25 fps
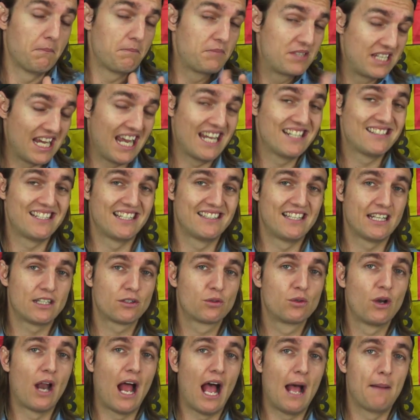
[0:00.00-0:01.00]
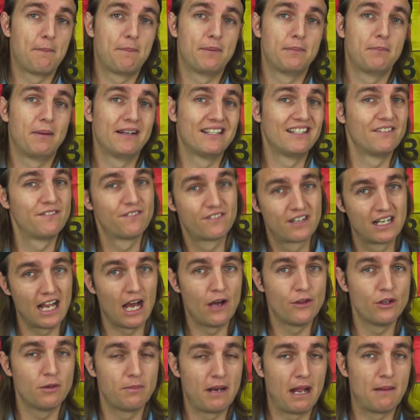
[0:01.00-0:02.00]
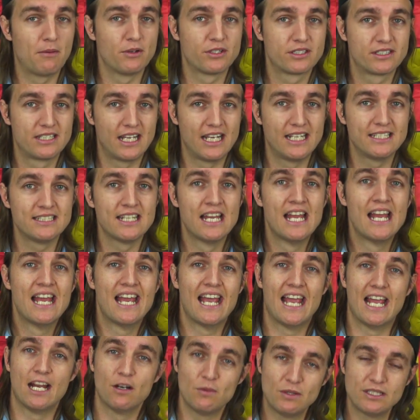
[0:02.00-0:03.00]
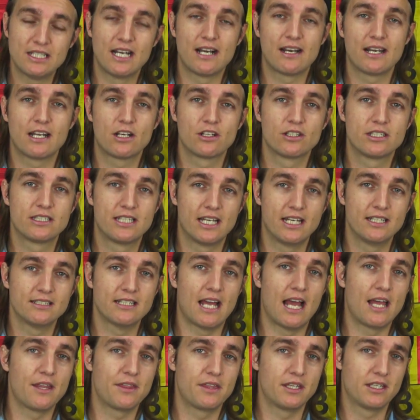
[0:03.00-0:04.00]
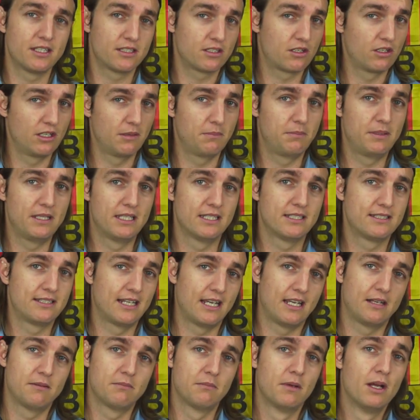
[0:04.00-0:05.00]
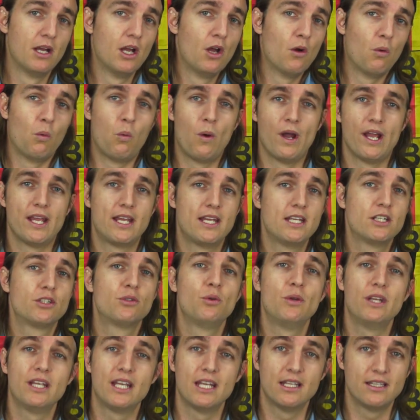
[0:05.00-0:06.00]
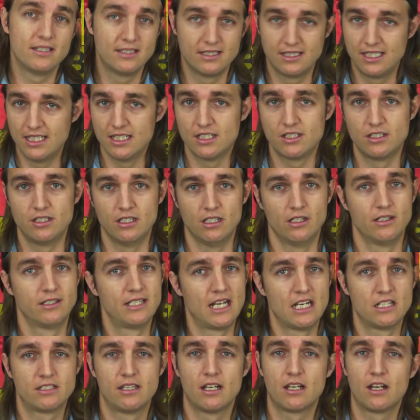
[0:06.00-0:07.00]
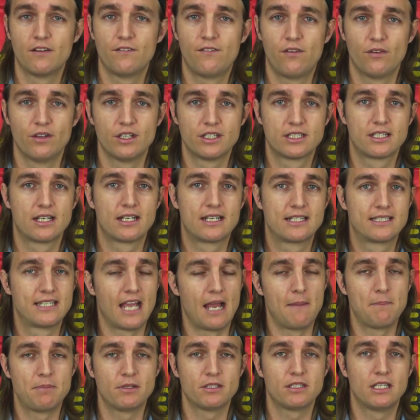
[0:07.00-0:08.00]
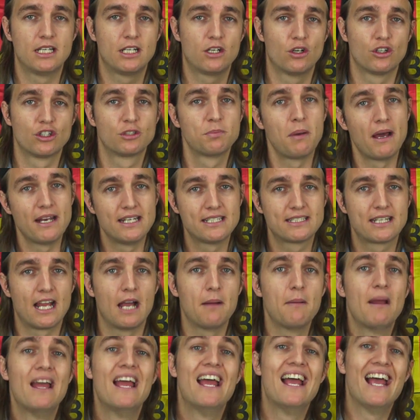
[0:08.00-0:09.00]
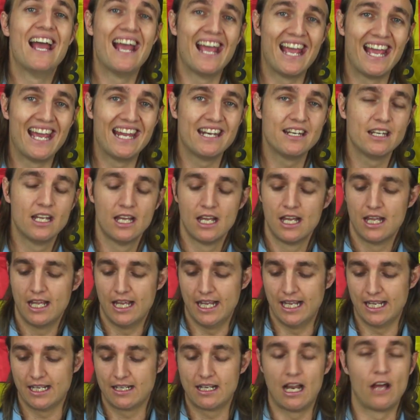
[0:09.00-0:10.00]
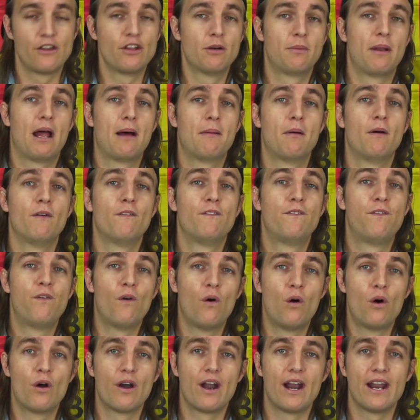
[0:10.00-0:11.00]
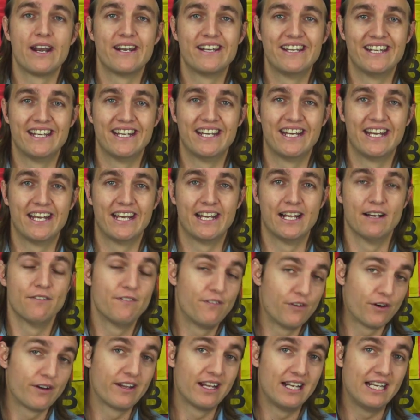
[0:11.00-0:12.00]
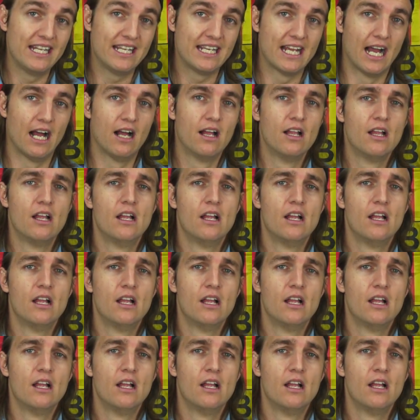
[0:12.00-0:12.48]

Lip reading: chance that could happen, but if Claudio Bravo stays and Luis Enrique stays, I think it's going to be the same way he's doing it this year. Ter Stegen for the Champions League or Spanish Cup and Claudio Bravo for the Liga.